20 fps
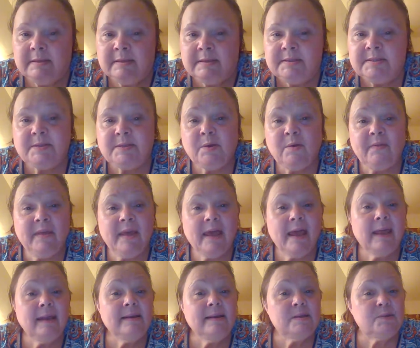So
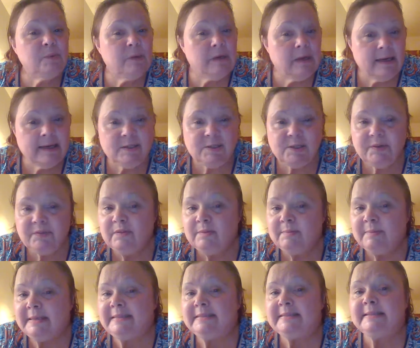that is what I do for
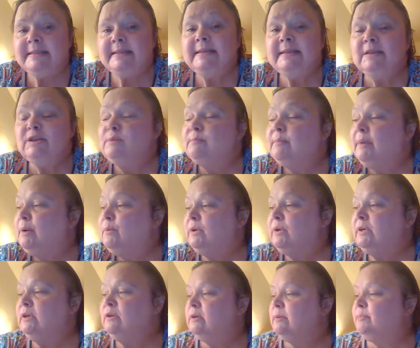my skin. You might want
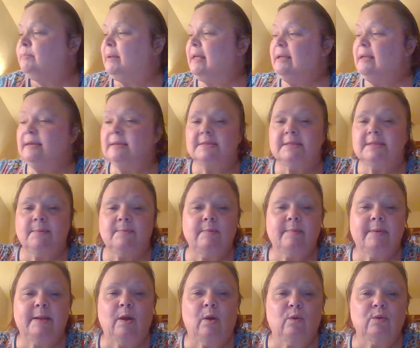to look back at some of
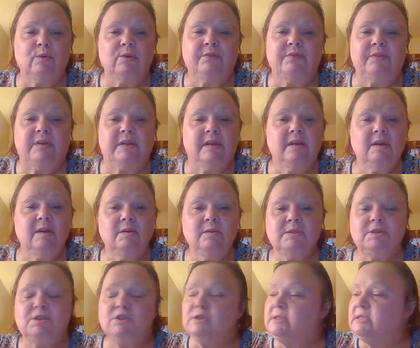my older
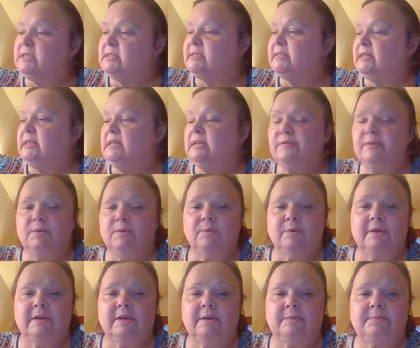videos just to see if you
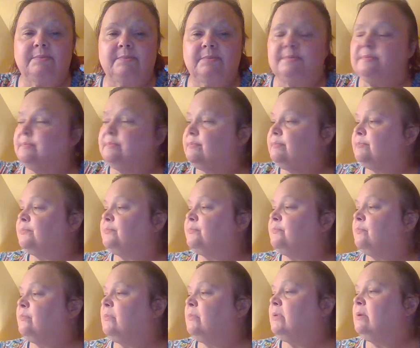want
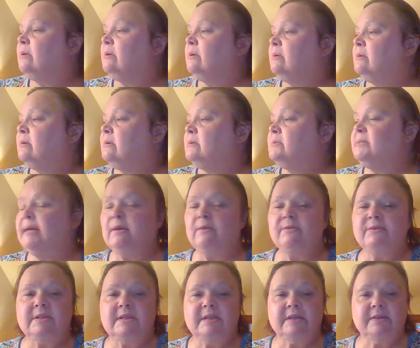to tell
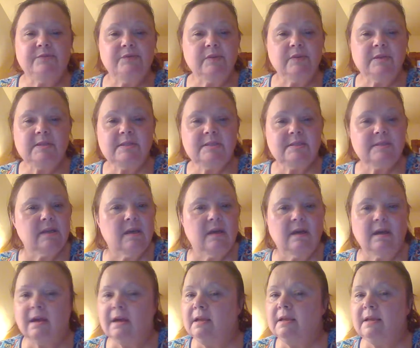the difference.
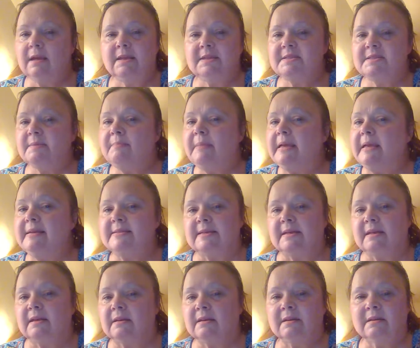It's
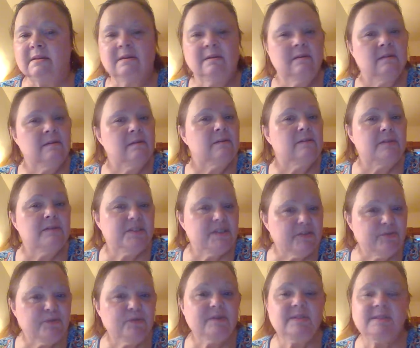amazing. The
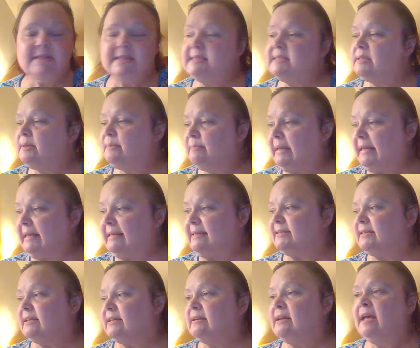difference is
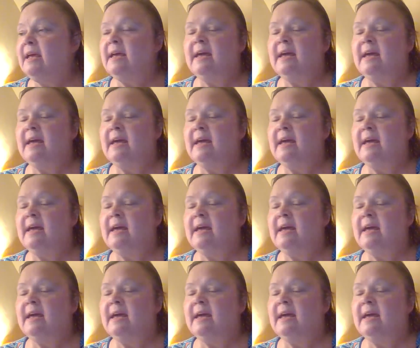amazing.